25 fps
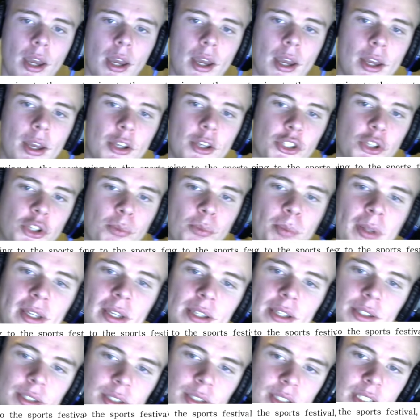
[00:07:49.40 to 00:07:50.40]
So
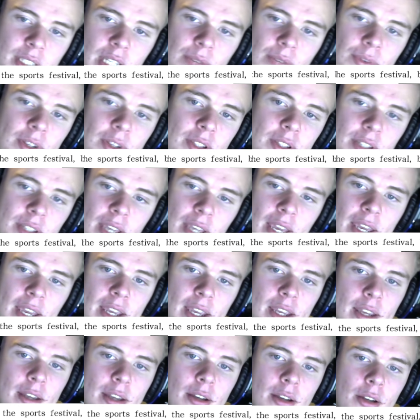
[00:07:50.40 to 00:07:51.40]
please give it
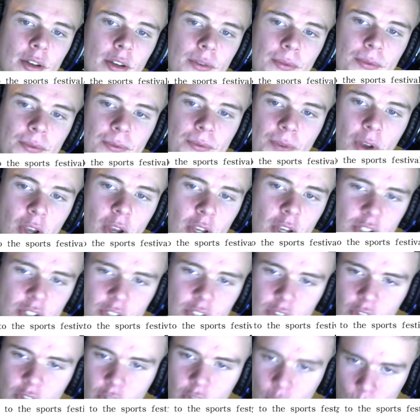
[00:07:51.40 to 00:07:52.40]
a
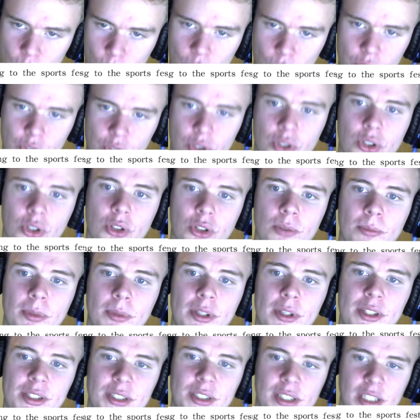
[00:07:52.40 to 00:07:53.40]
first thought,
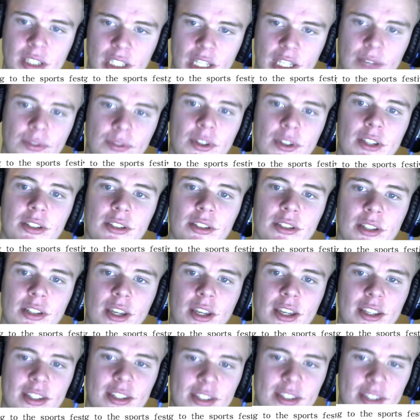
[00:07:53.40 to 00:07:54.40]
please give it
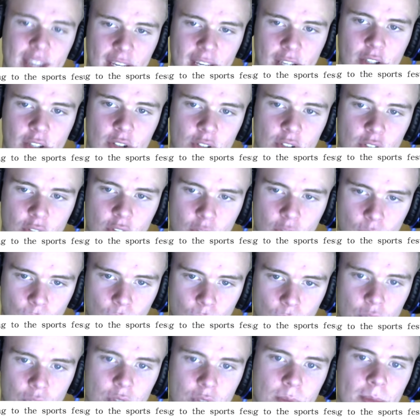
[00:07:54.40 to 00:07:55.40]
a second
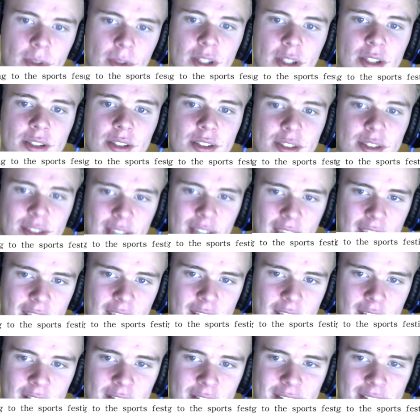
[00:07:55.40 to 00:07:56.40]
thought, please
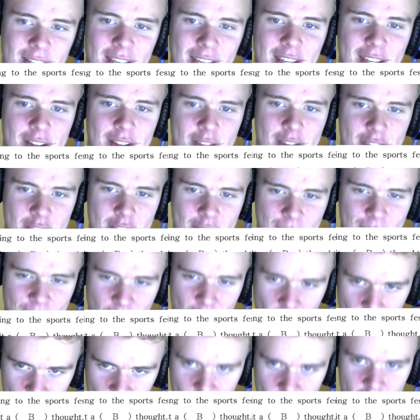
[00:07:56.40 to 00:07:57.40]
take it a
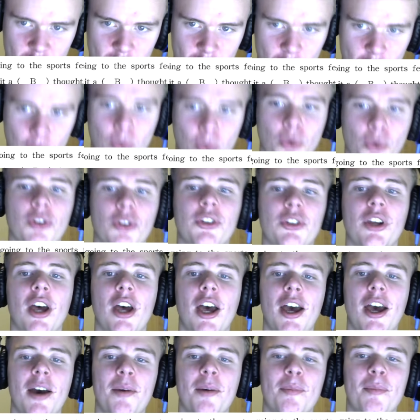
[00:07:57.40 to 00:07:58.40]
first thought,
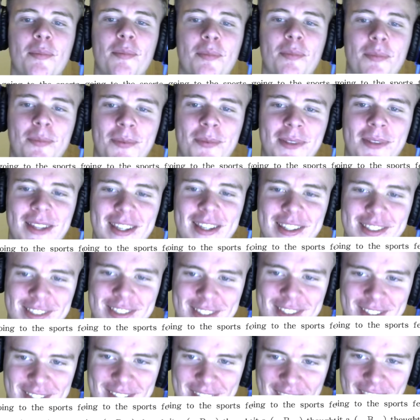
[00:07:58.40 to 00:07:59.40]
please
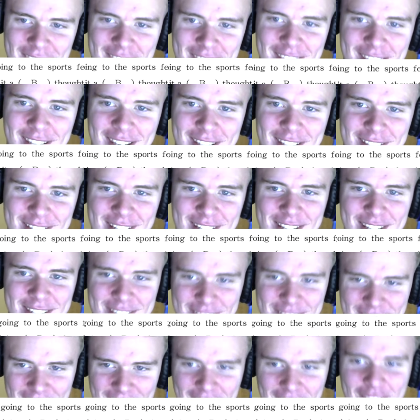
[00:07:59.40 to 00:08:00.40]
take it a
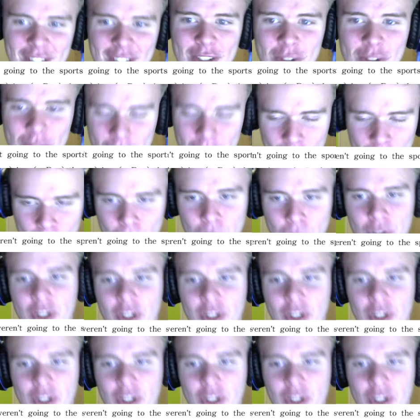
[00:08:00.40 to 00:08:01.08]
second thought.